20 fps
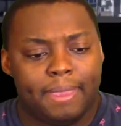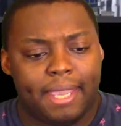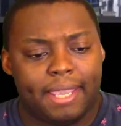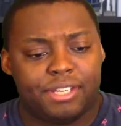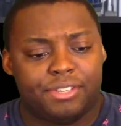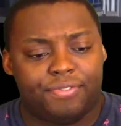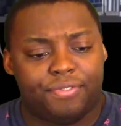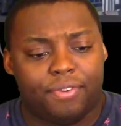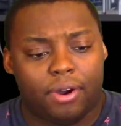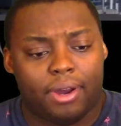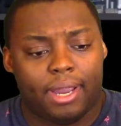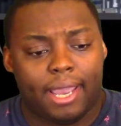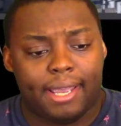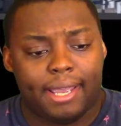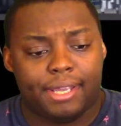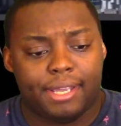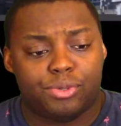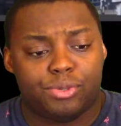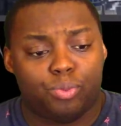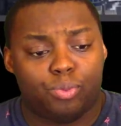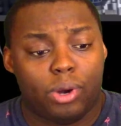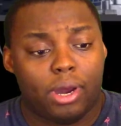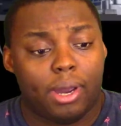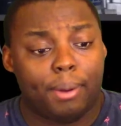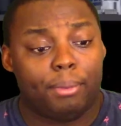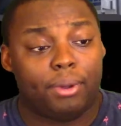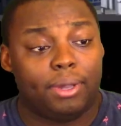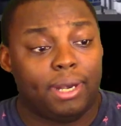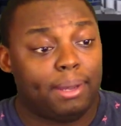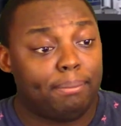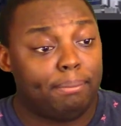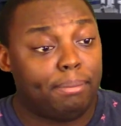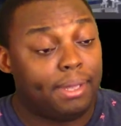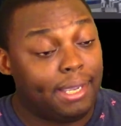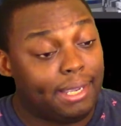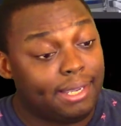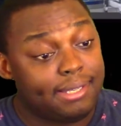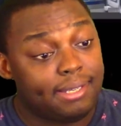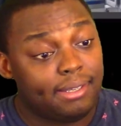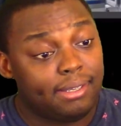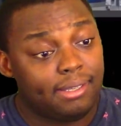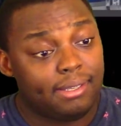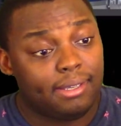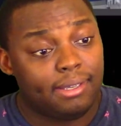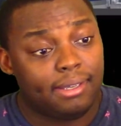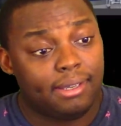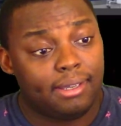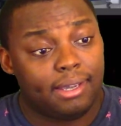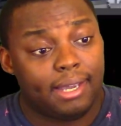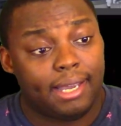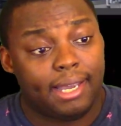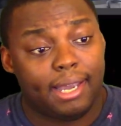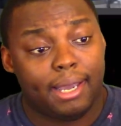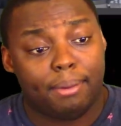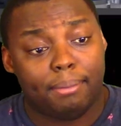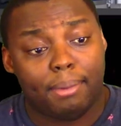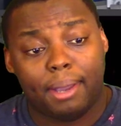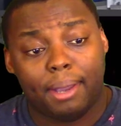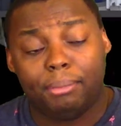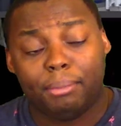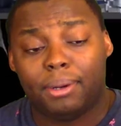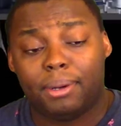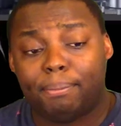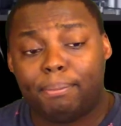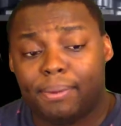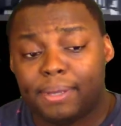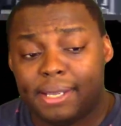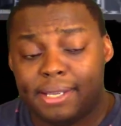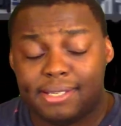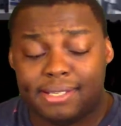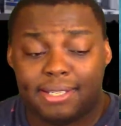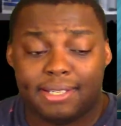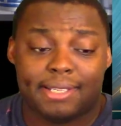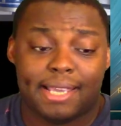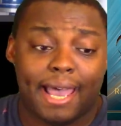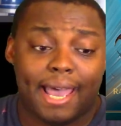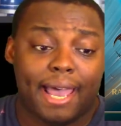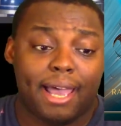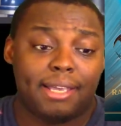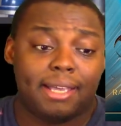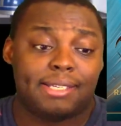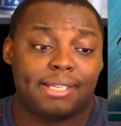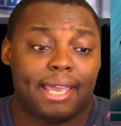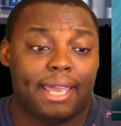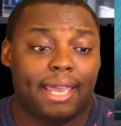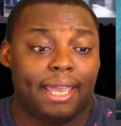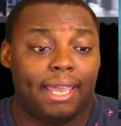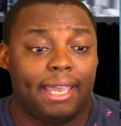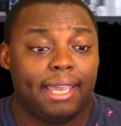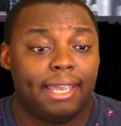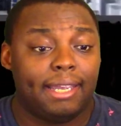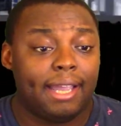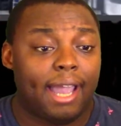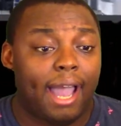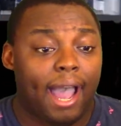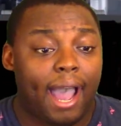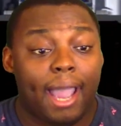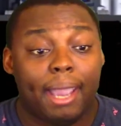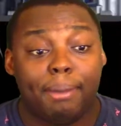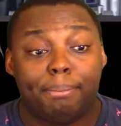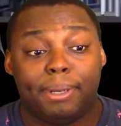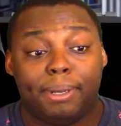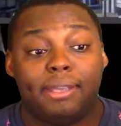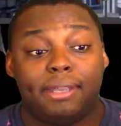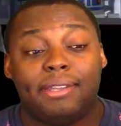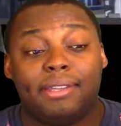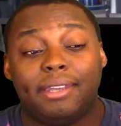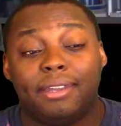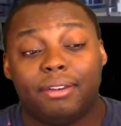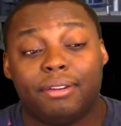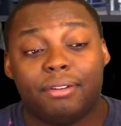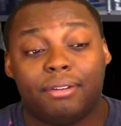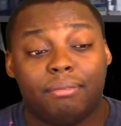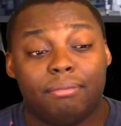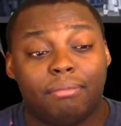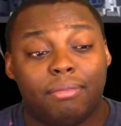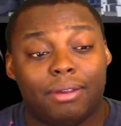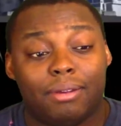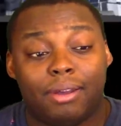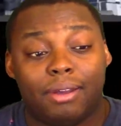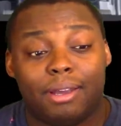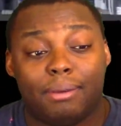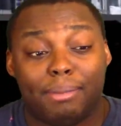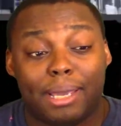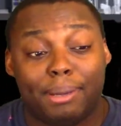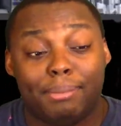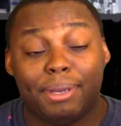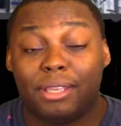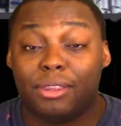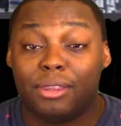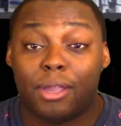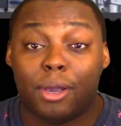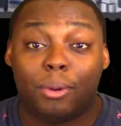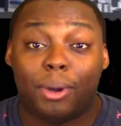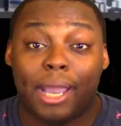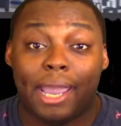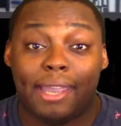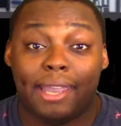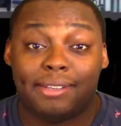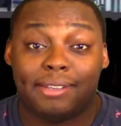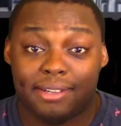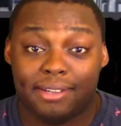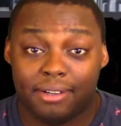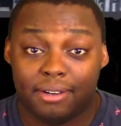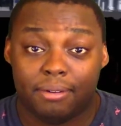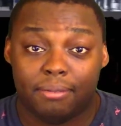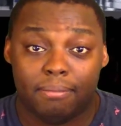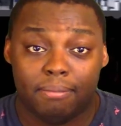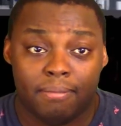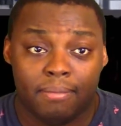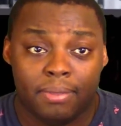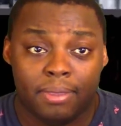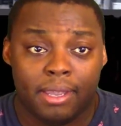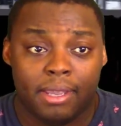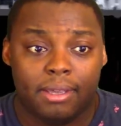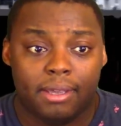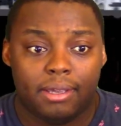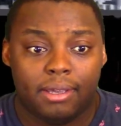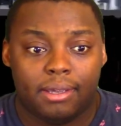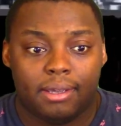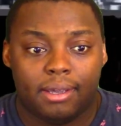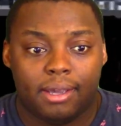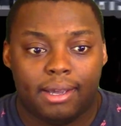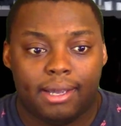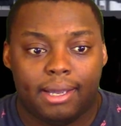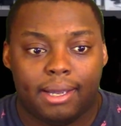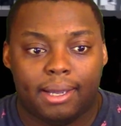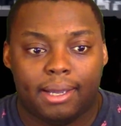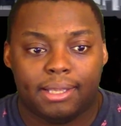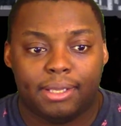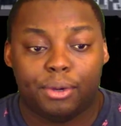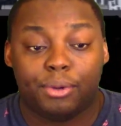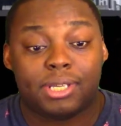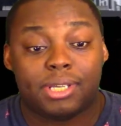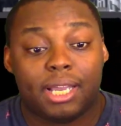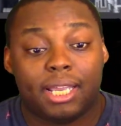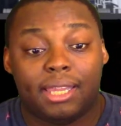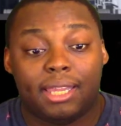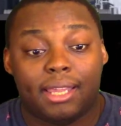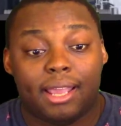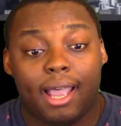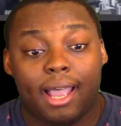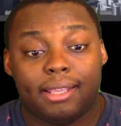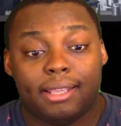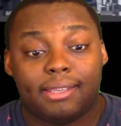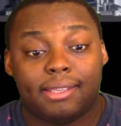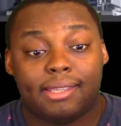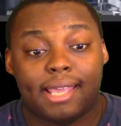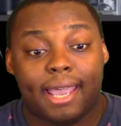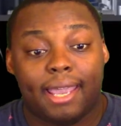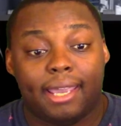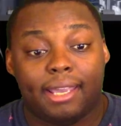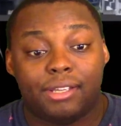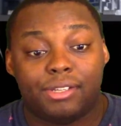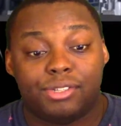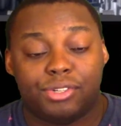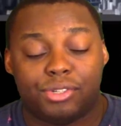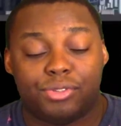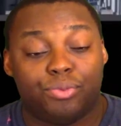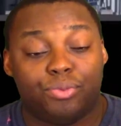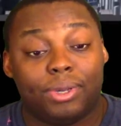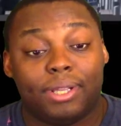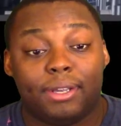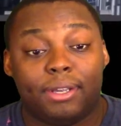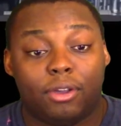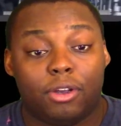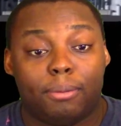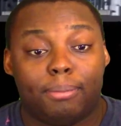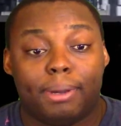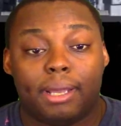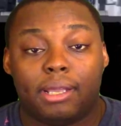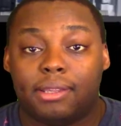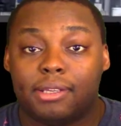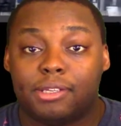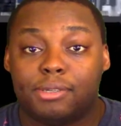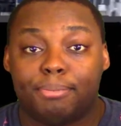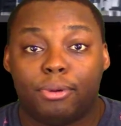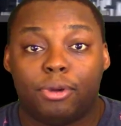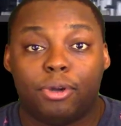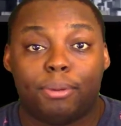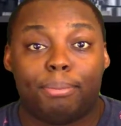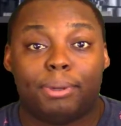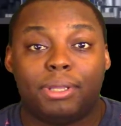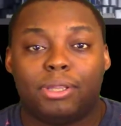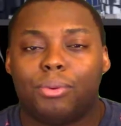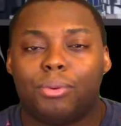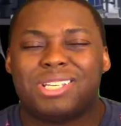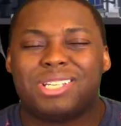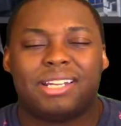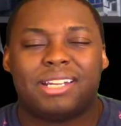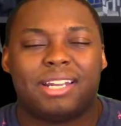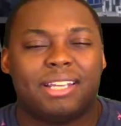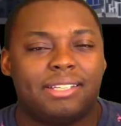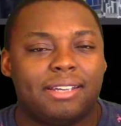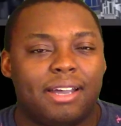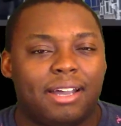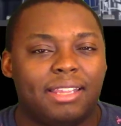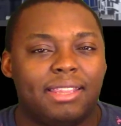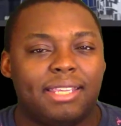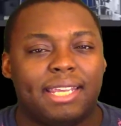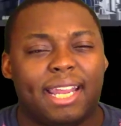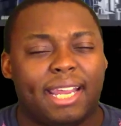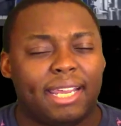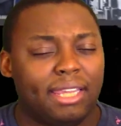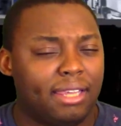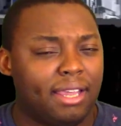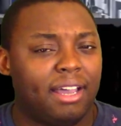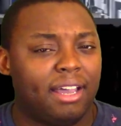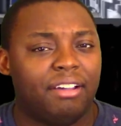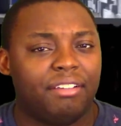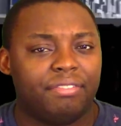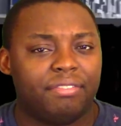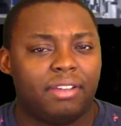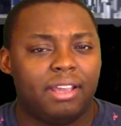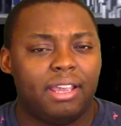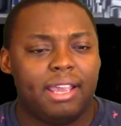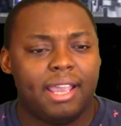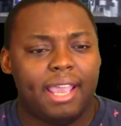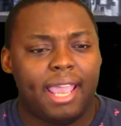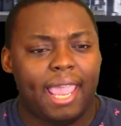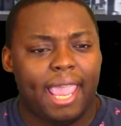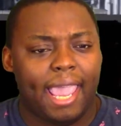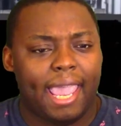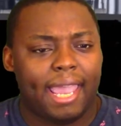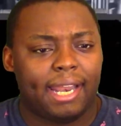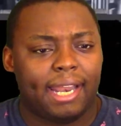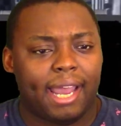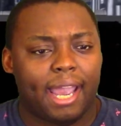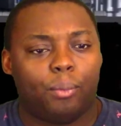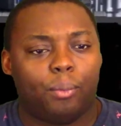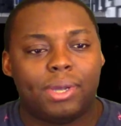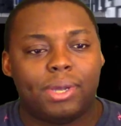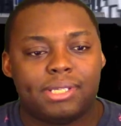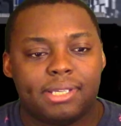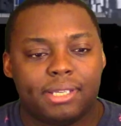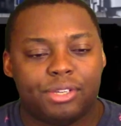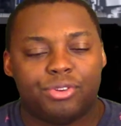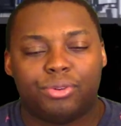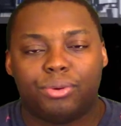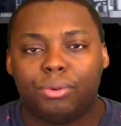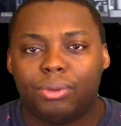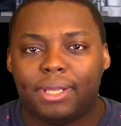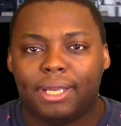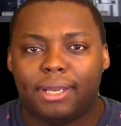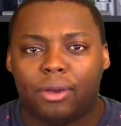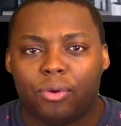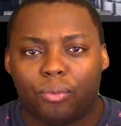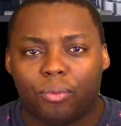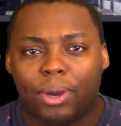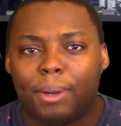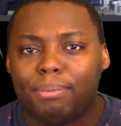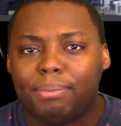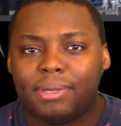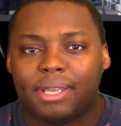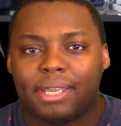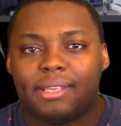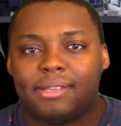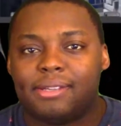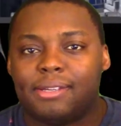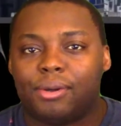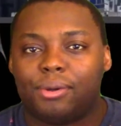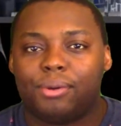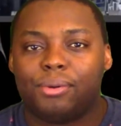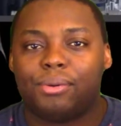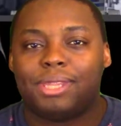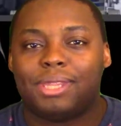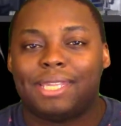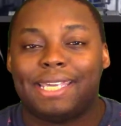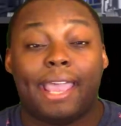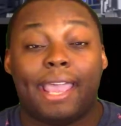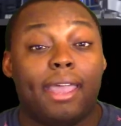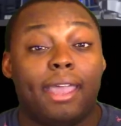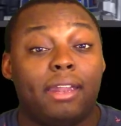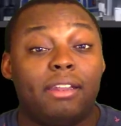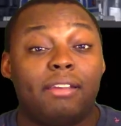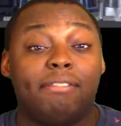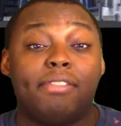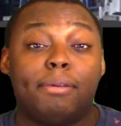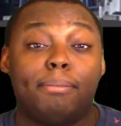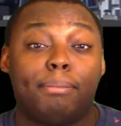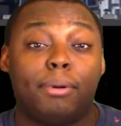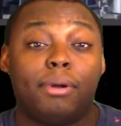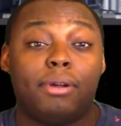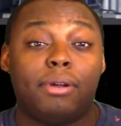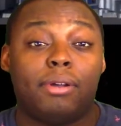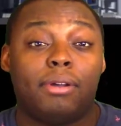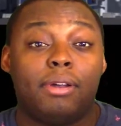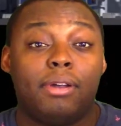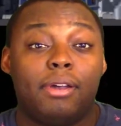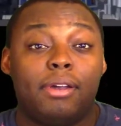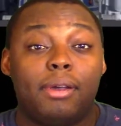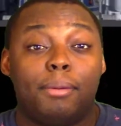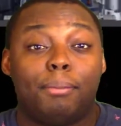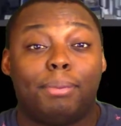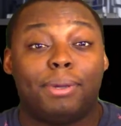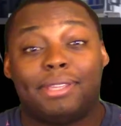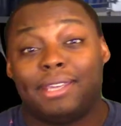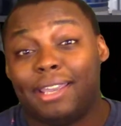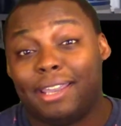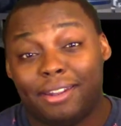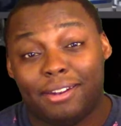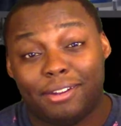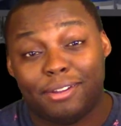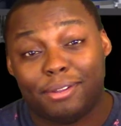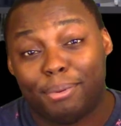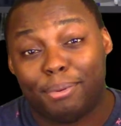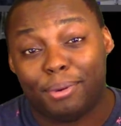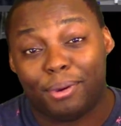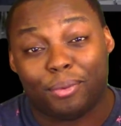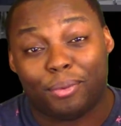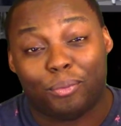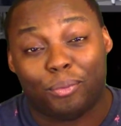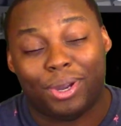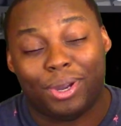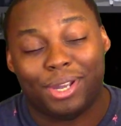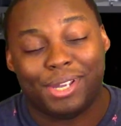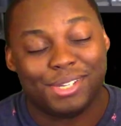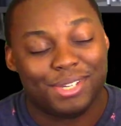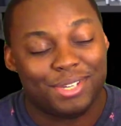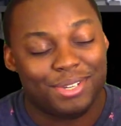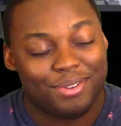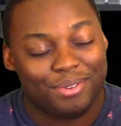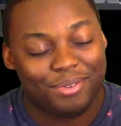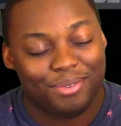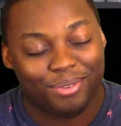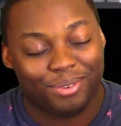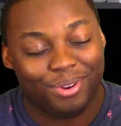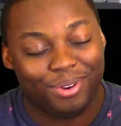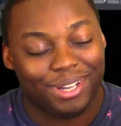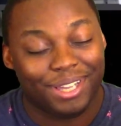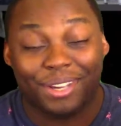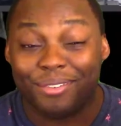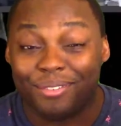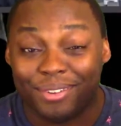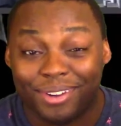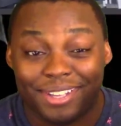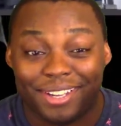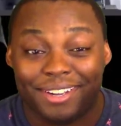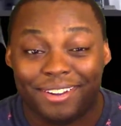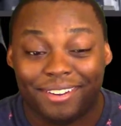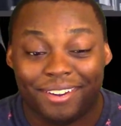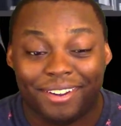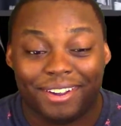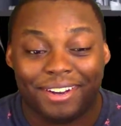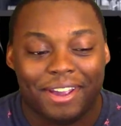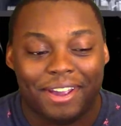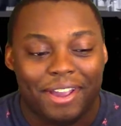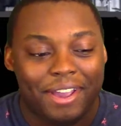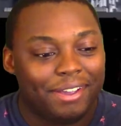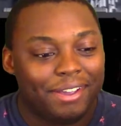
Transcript: As far as where I'm going to place it, I'm going to place this as a high B tier, maybe low A tier. There's a lot that is just really good about this book, but there wasn't a ton that I loved. And I wasn't truly gripped until the end of the book, but the end of the book was really, really good.